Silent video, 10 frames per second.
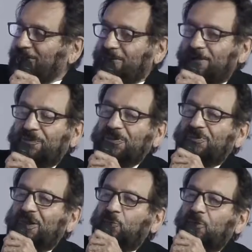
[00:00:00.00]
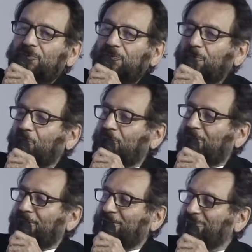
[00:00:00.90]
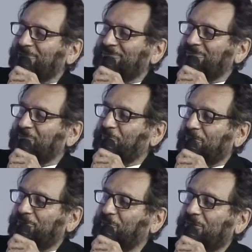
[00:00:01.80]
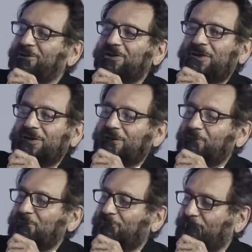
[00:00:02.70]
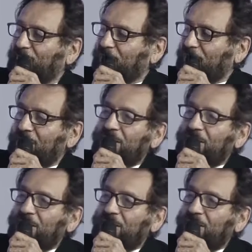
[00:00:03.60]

that if I say I want a film look, I can press a button, it'll give me a film look.